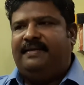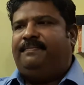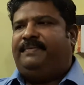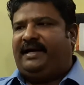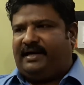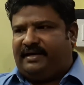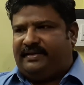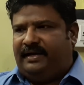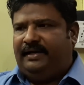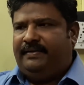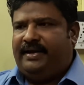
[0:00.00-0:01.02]
that are
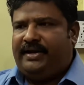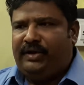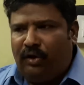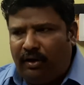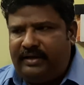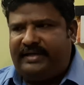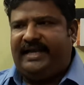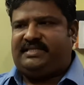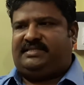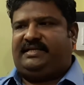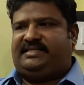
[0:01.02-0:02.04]
the
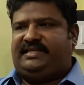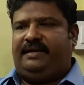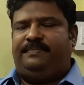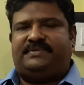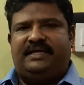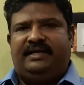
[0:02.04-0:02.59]
non-tax receipts.